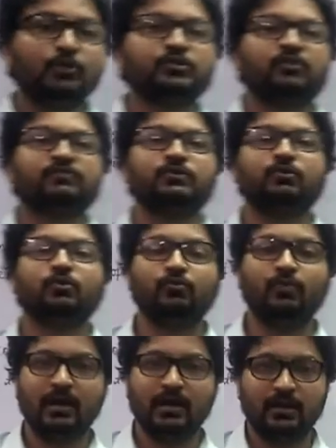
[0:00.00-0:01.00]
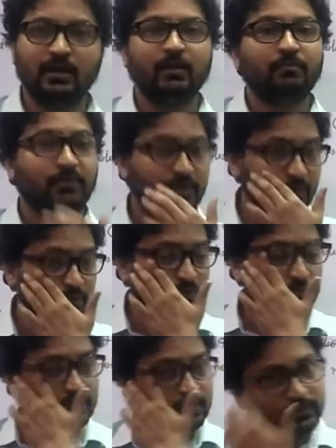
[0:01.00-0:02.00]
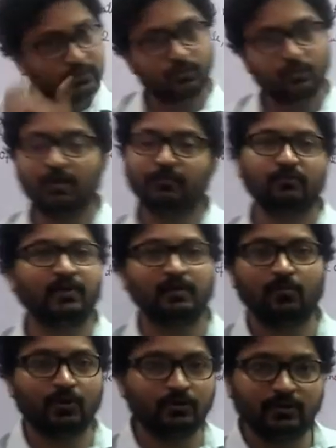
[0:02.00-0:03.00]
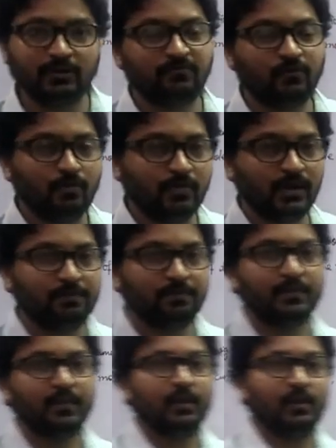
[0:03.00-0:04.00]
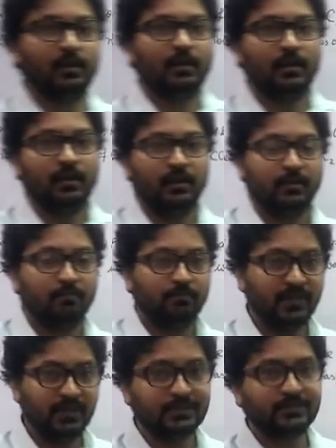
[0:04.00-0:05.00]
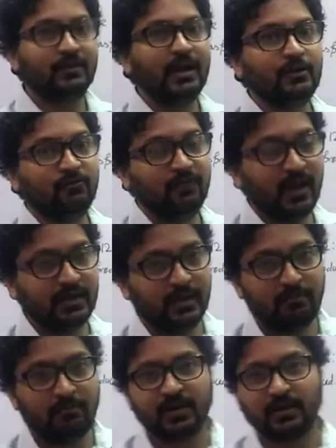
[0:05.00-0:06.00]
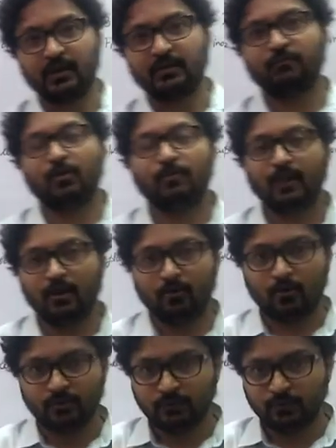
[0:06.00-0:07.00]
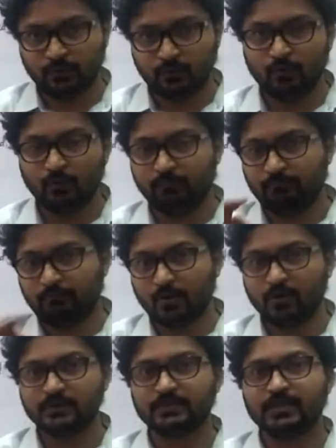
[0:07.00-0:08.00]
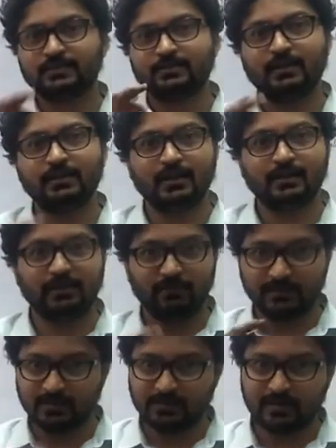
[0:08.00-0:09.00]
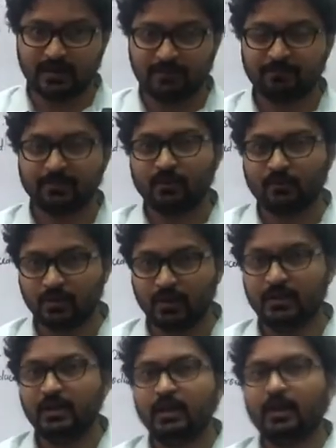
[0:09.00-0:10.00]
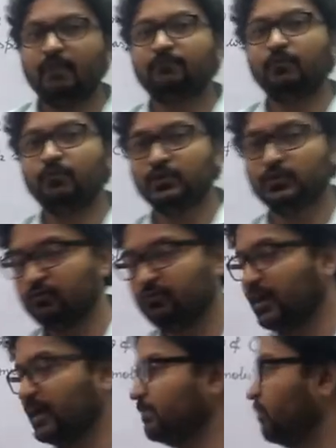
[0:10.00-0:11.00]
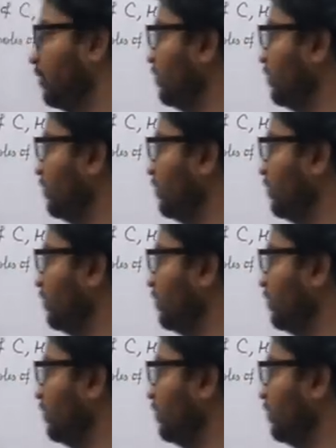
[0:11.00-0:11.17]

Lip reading: moles of CO2 are produced. So you have to find molecular formula. Please try to find empirical formula on your own. Pause the screen and give it a try. Okay, if you wish to find